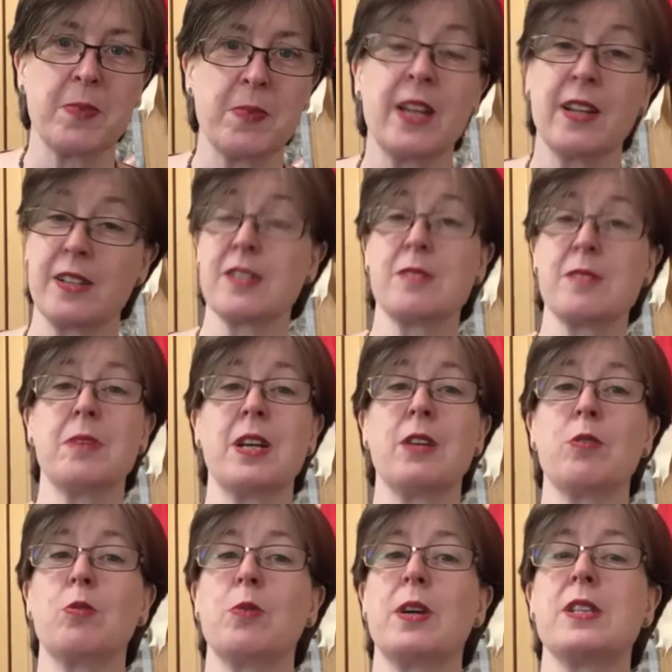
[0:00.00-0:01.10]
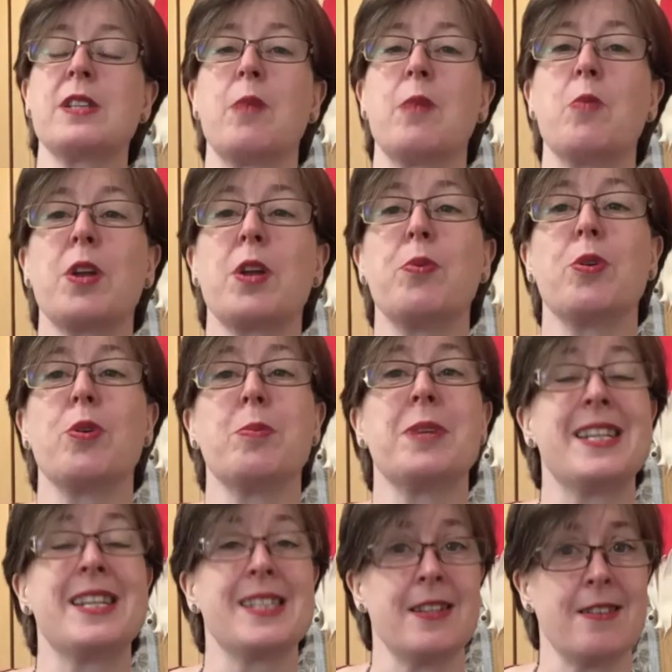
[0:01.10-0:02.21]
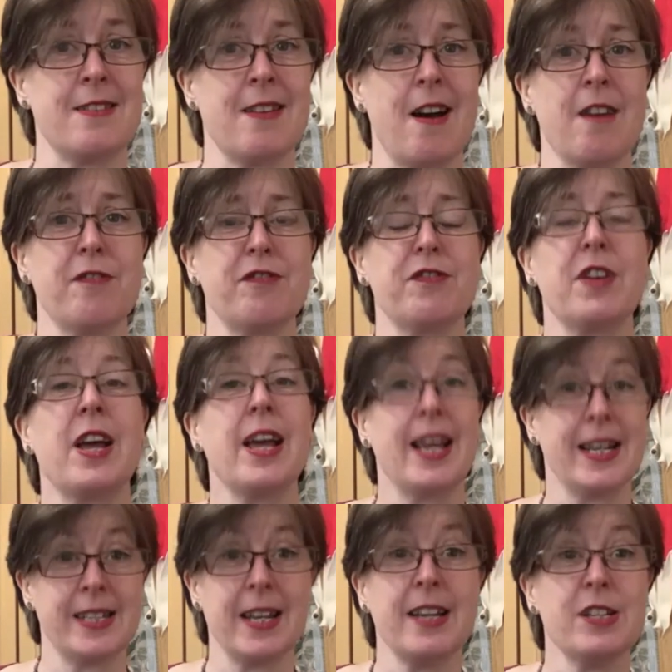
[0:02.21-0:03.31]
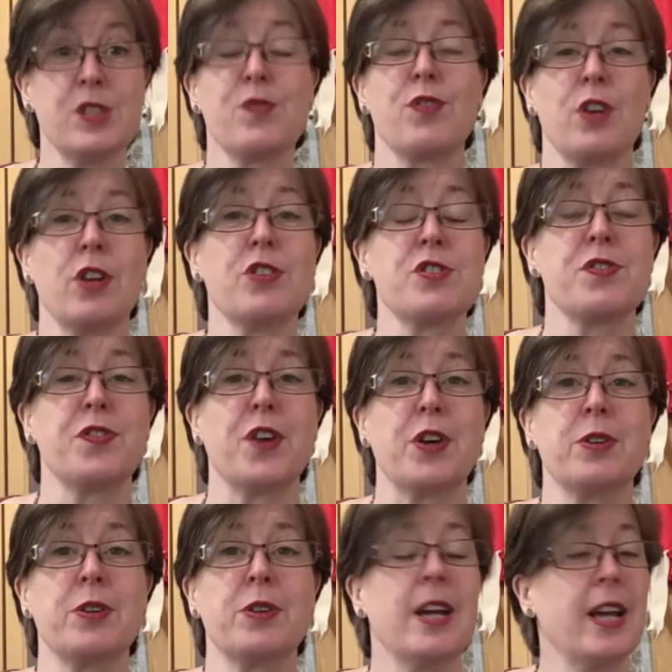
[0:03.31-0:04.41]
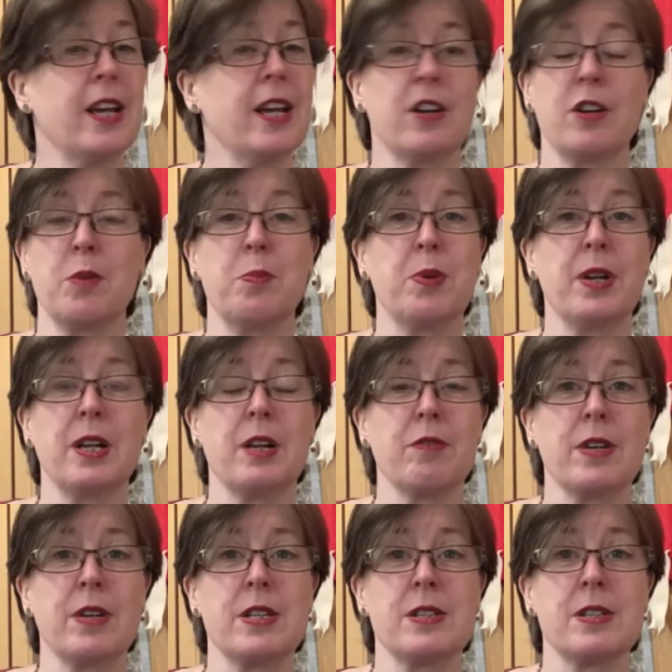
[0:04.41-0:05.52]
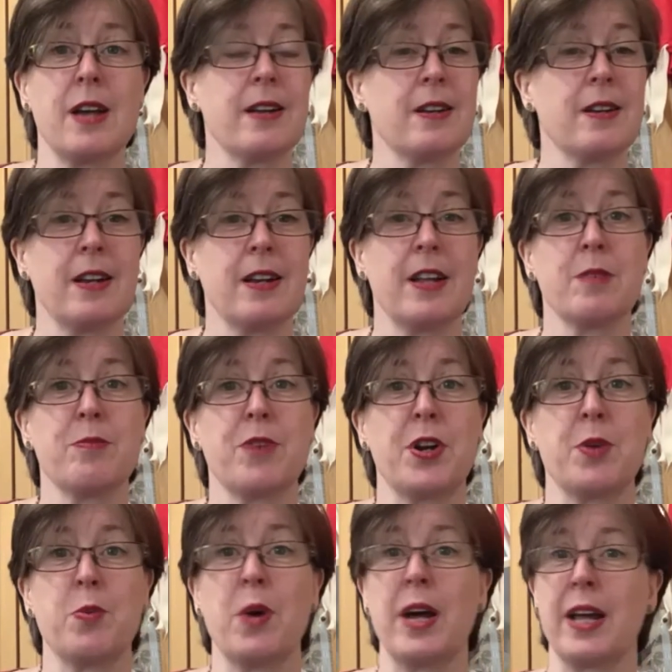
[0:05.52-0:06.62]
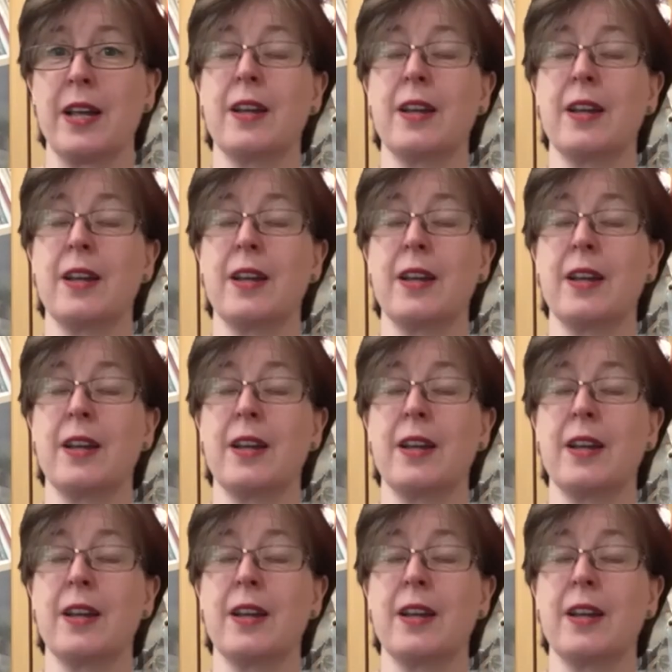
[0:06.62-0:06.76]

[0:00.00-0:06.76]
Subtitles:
That doesn't mean always that one appointment is enough. It is for a lot of folk. It can completely reset and let them run away.